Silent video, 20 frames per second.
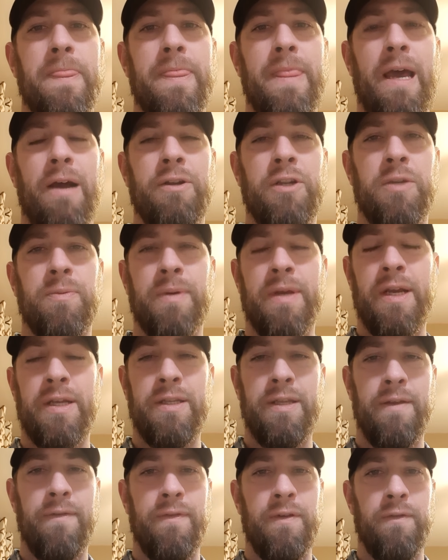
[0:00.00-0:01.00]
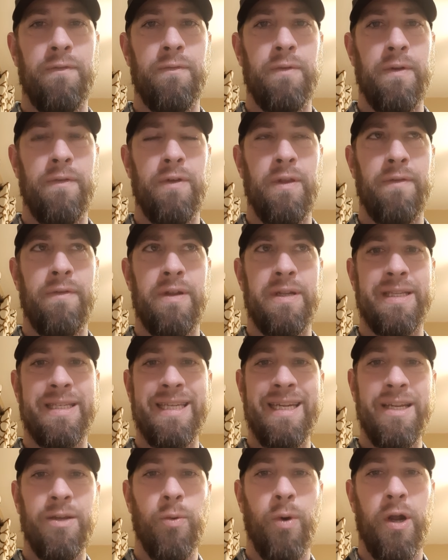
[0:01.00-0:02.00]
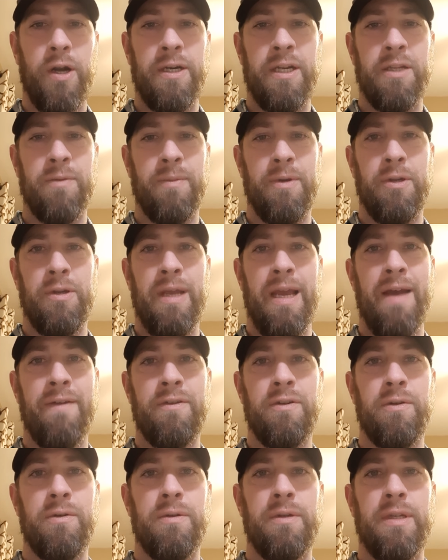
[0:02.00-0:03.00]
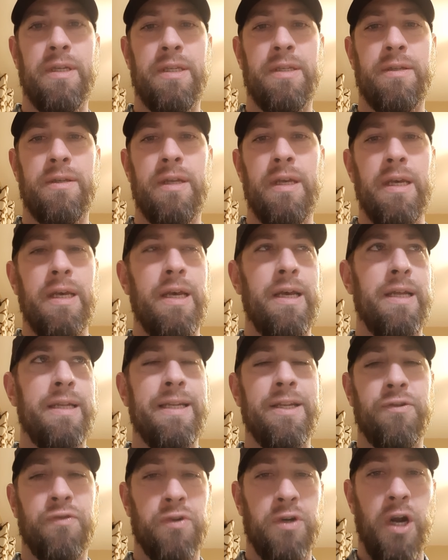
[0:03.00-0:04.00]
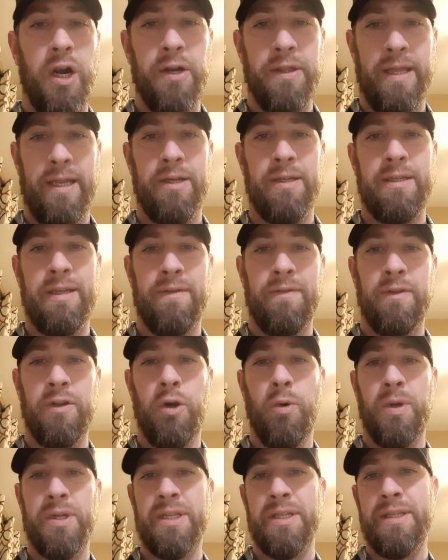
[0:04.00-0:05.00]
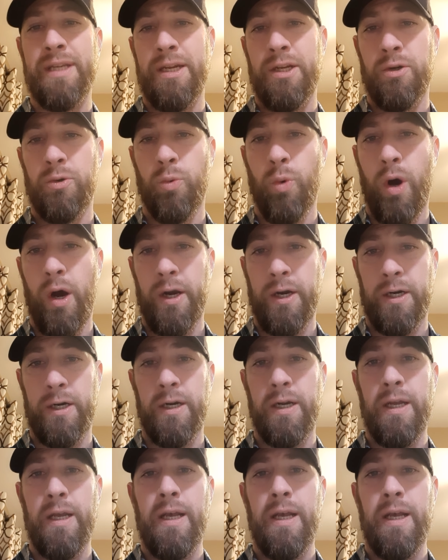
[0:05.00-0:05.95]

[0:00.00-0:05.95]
Now, just because if you live on city water doesn't mean you have to just disregard that. You still have to know what's inside your water.